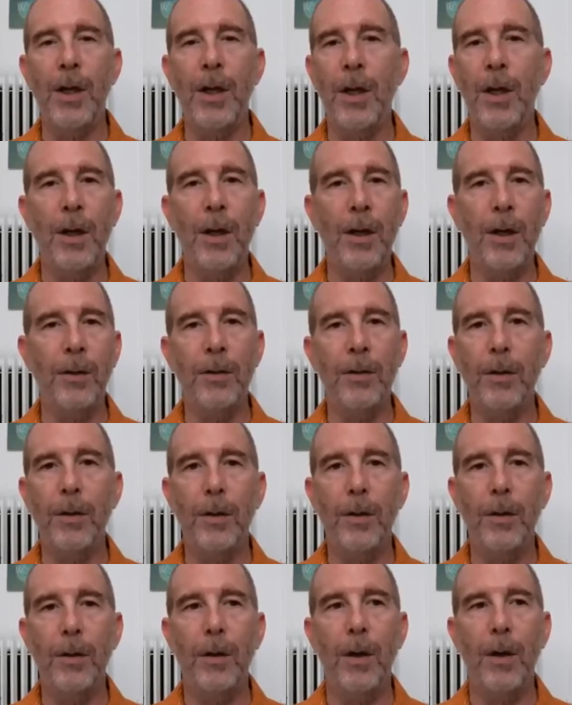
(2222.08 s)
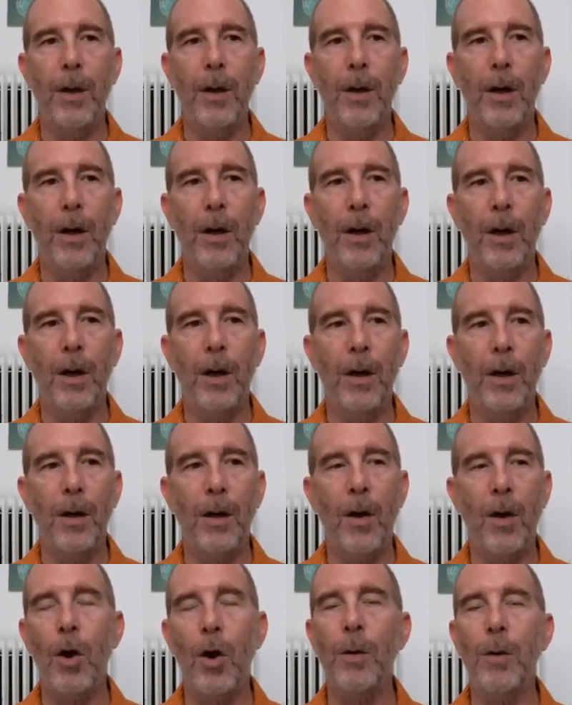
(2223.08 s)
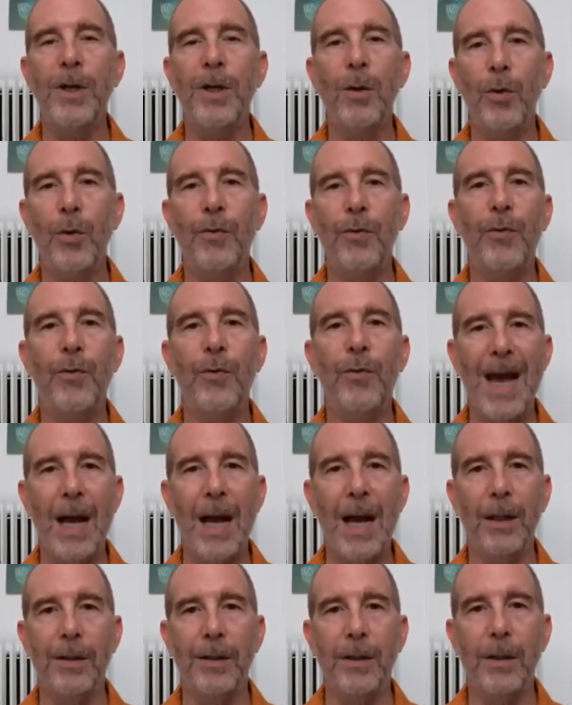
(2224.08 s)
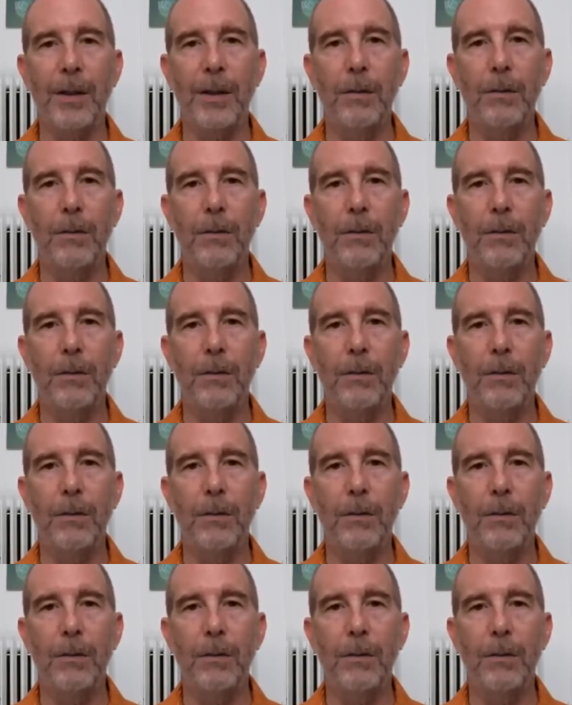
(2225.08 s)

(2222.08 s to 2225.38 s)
in harmony with reality.